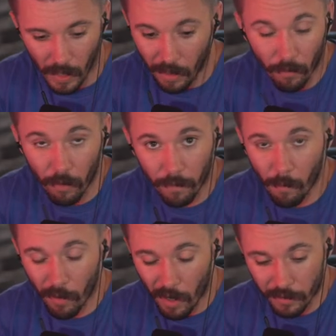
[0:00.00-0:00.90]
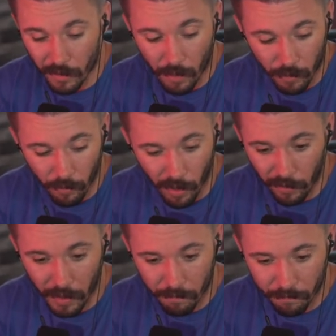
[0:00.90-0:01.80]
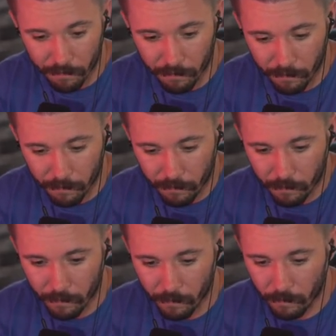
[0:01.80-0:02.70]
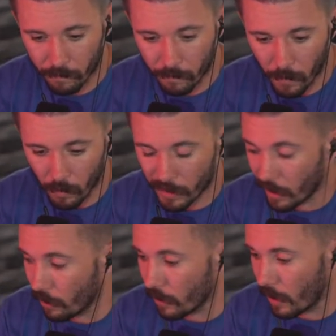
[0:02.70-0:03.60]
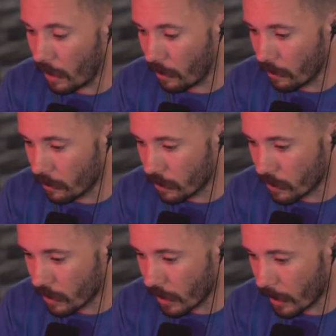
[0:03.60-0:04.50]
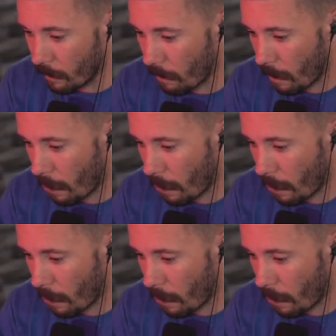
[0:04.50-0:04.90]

I don't know if I'm pronouncing that one correctly, but we'll take a look at that here in just a second.